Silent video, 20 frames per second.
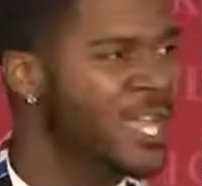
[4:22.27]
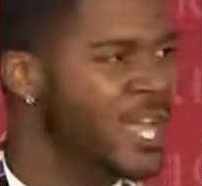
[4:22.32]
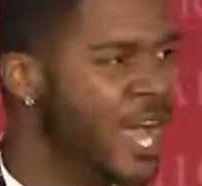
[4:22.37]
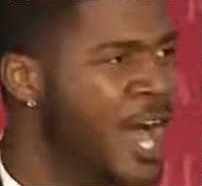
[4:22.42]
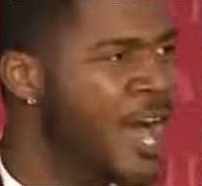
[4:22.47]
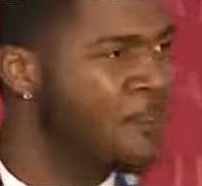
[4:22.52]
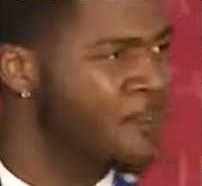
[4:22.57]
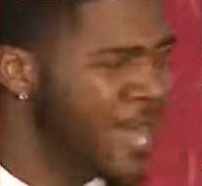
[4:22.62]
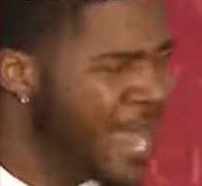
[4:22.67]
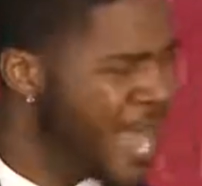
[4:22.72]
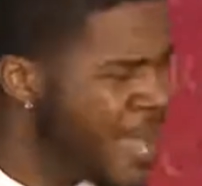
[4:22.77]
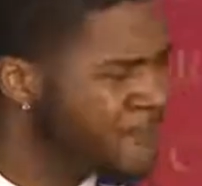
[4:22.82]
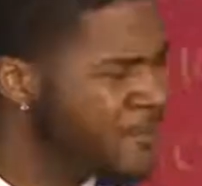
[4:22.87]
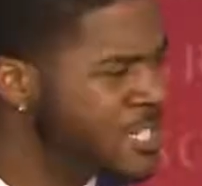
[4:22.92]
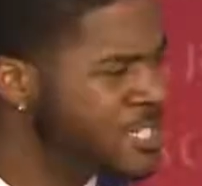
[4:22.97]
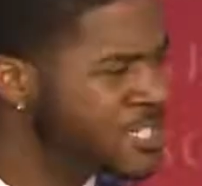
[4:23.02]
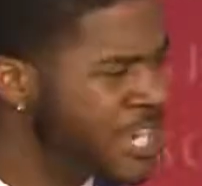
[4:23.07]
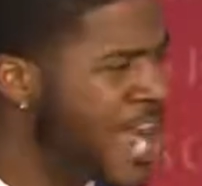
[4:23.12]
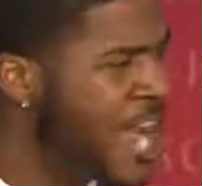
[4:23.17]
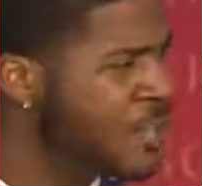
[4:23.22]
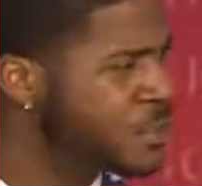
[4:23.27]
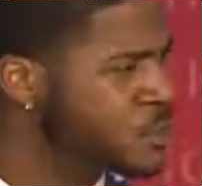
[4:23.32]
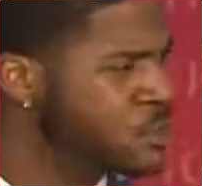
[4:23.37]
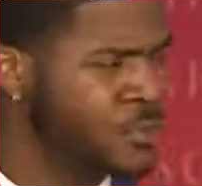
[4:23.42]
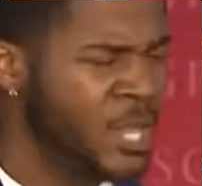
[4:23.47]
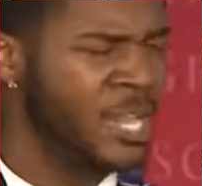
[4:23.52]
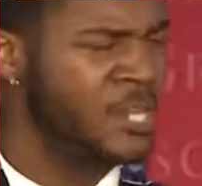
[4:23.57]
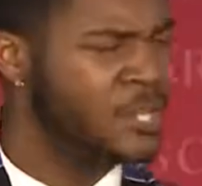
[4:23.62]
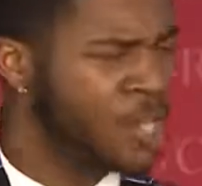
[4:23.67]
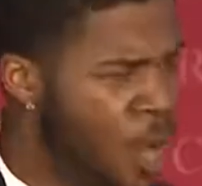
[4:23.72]
Wake up, every
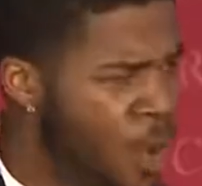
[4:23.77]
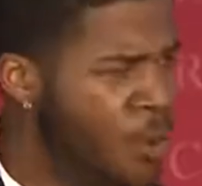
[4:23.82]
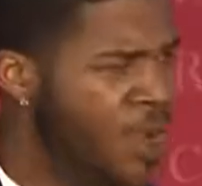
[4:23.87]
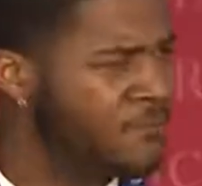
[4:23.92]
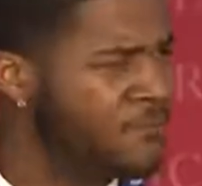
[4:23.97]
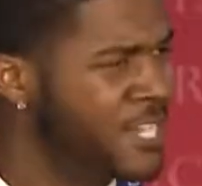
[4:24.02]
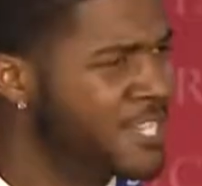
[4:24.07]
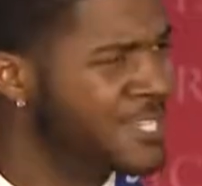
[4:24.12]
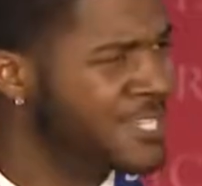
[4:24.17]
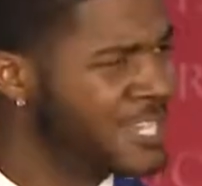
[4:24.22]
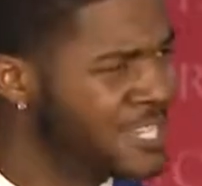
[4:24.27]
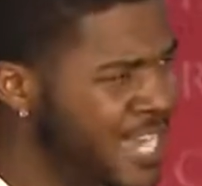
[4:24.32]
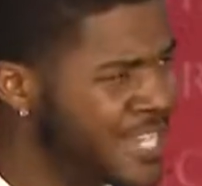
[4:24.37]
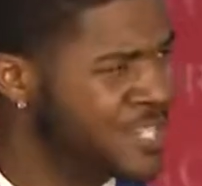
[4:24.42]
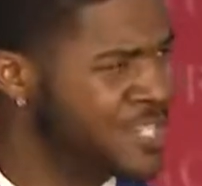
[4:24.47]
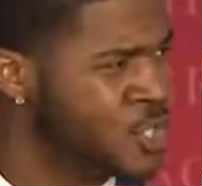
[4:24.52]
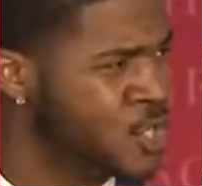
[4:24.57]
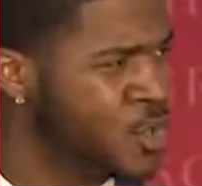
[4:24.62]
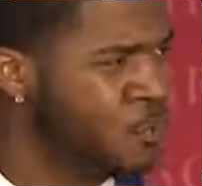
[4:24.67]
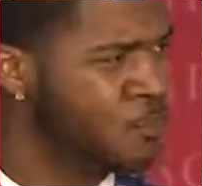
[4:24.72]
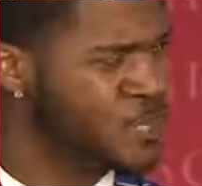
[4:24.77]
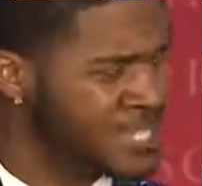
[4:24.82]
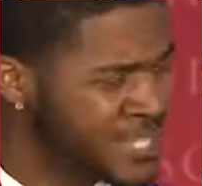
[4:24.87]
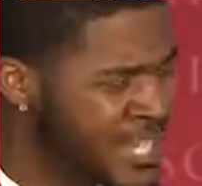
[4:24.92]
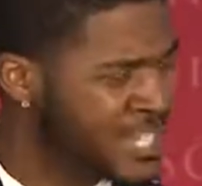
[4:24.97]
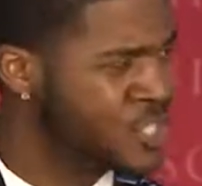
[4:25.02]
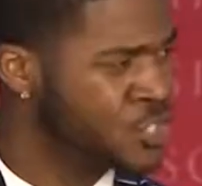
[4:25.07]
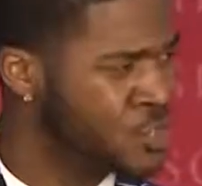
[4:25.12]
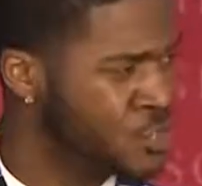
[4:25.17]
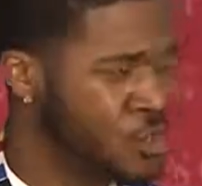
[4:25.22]
child, so they know of their celestial
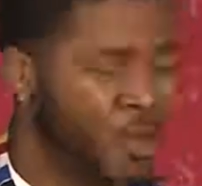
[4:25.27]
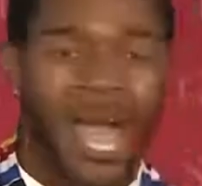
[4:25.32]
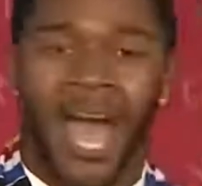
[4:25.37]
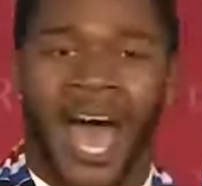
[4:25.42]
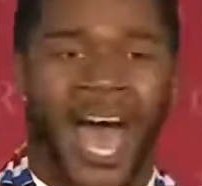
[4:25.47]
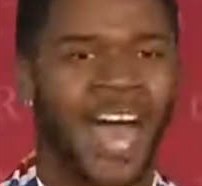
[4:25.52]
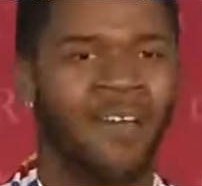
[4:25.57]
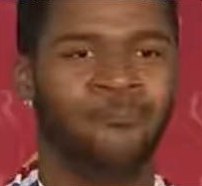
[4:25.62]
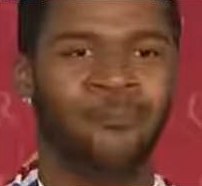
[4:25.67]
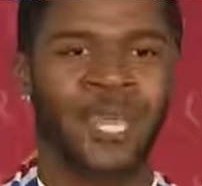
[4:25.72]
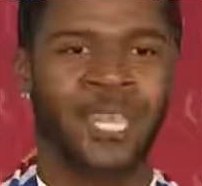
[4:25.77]
potential.